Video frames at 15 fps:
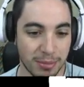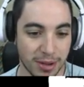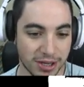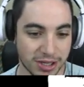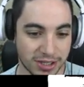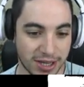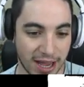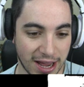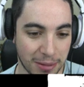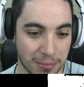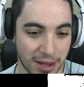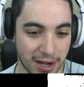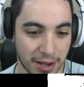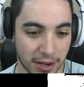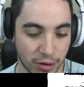maybe I should take a
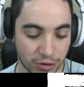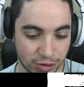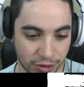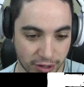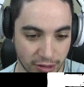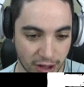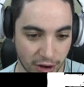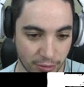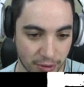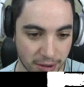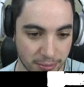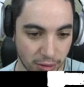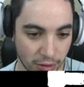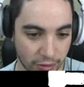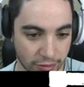minute and go drink like a
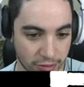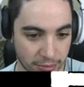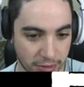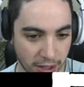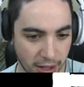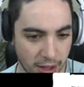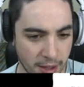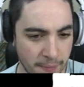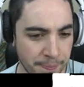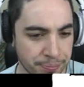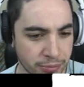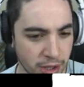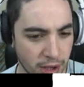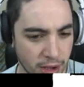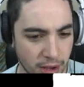Red Bull or something.
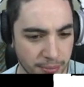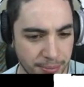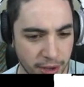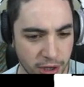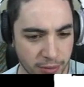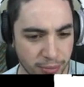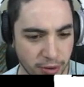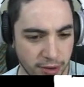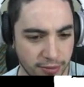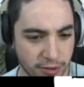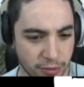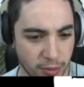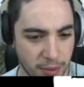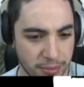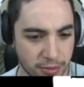Uh, better
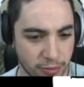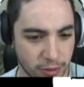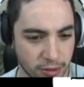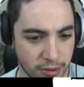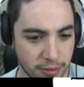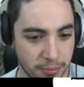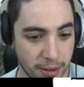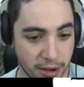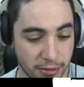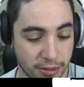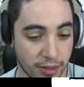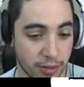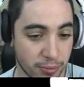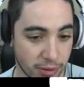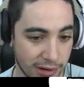previous weapon better
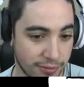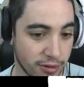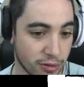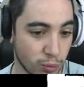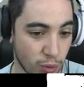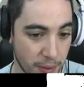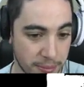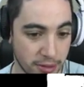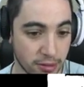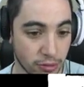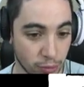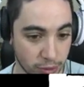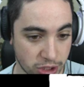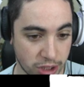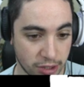than the previous weapon
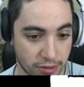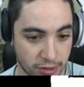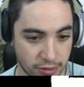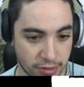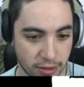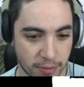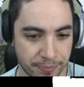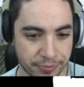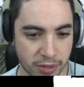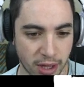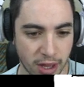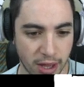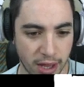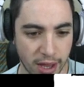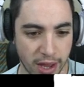switching system,
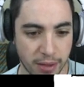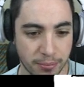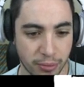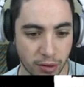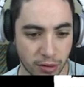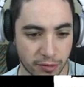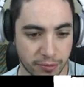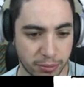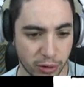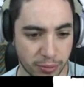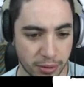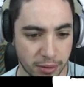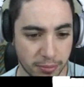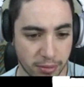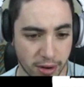improved
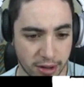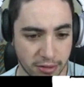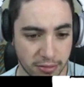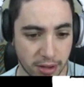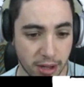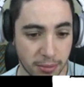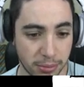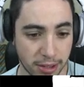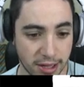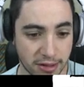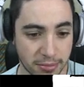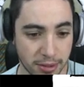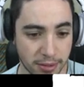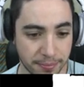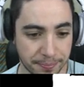blueprint uh,
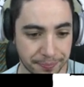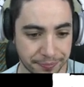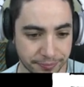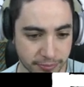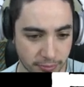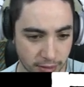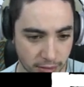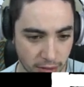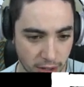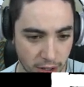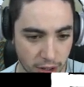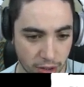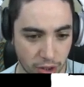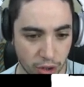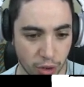placement,
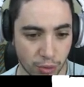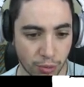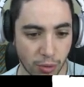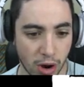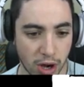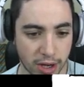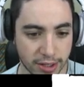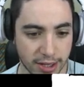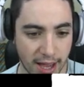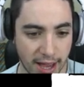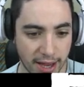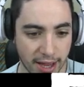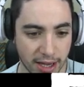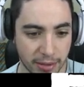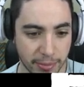new rock
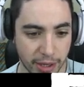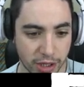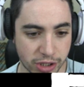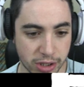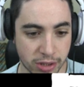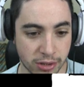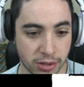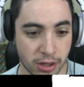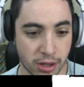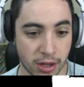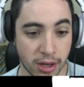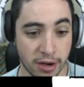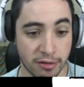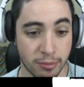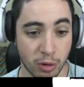attack animation
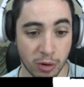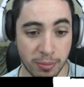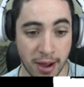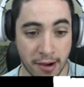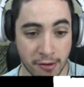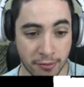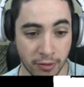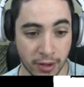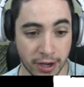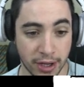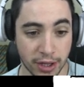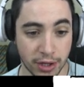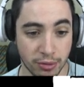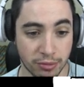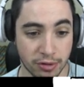is more powerful and
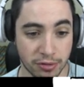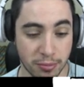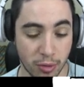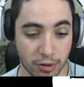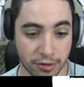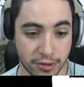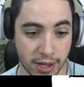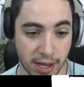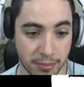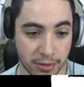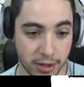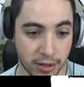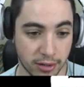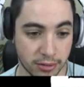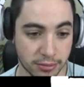it uses more
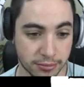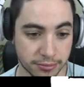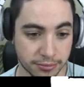stamina.